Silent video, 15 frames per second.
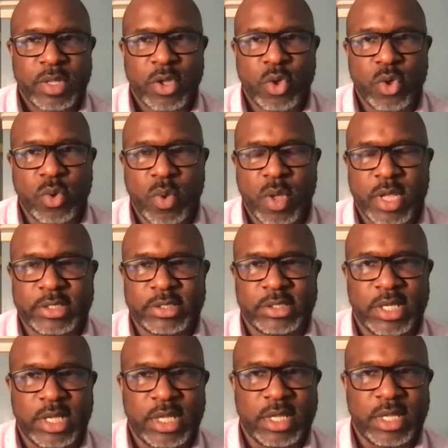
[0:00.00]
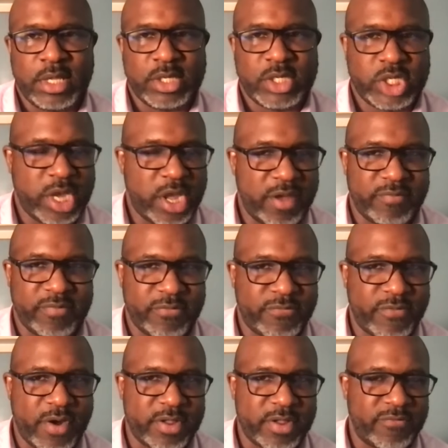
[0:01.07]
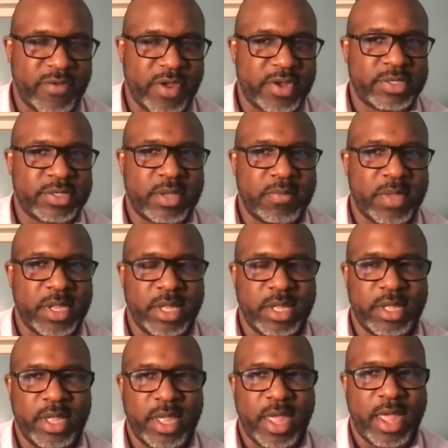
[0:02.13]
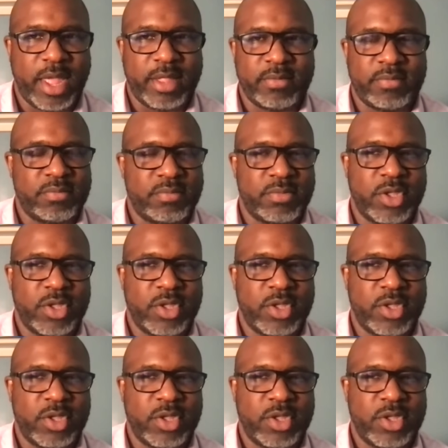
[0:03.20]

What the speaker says: who was the chair of the Foreign Affairs Committee and,